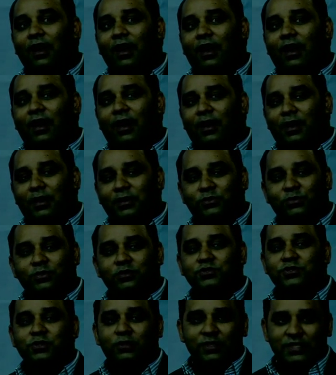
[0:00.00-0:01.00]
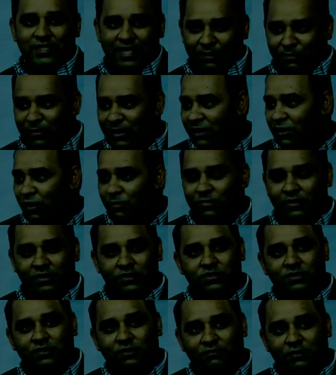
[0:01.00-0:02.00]
To ensure timely
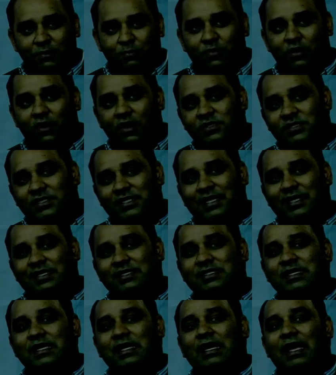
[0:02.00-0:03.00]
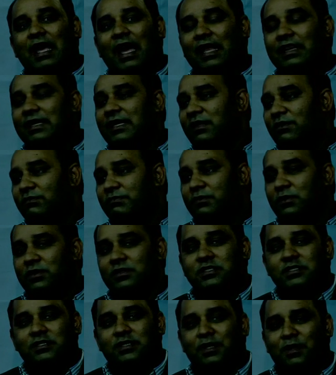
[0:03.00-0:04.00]
completion of the projects. And then, of
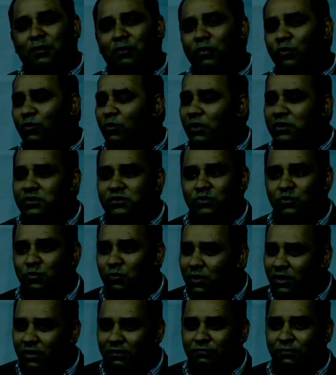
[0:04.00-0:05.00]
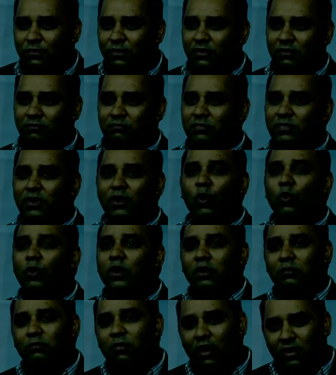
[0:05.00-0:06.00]
course, who wants to work for
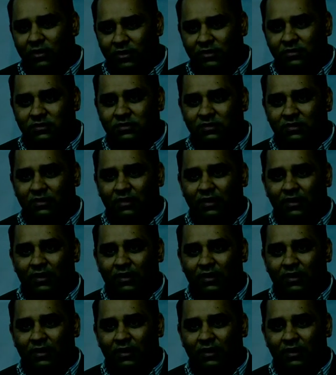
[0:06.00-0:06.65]
local bodies?